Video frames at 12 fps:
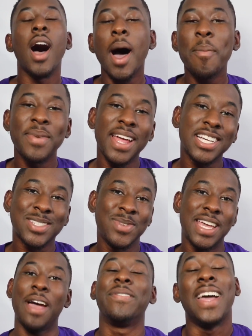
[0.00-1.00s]
Up next,
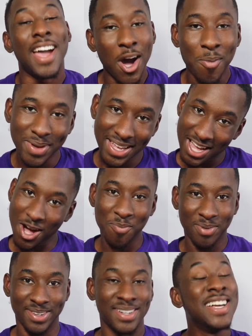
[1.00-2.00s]
we have the helping
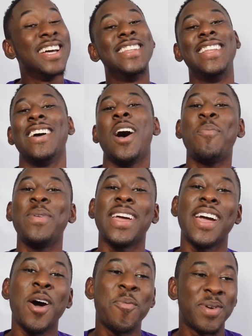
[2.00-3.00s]
helper. The helping
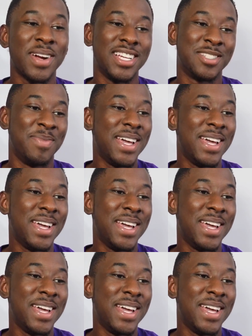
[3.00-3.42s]
helper is